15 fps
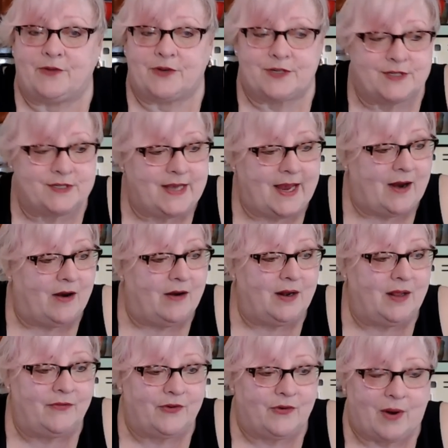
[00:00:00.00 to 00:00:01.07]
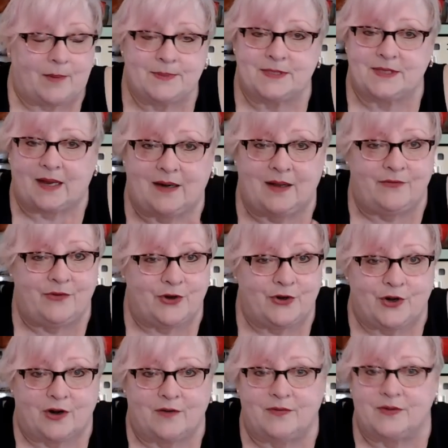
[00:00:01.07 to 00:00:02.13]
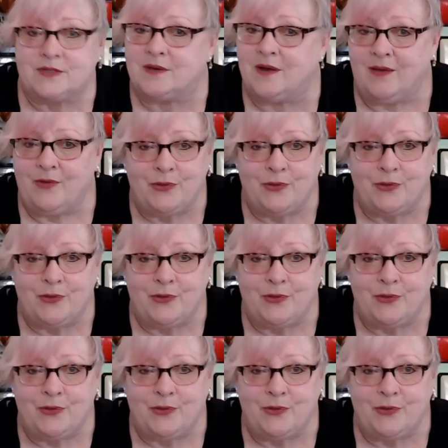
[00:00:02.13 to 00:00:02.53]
you're scared, if you're upset, you're nervous,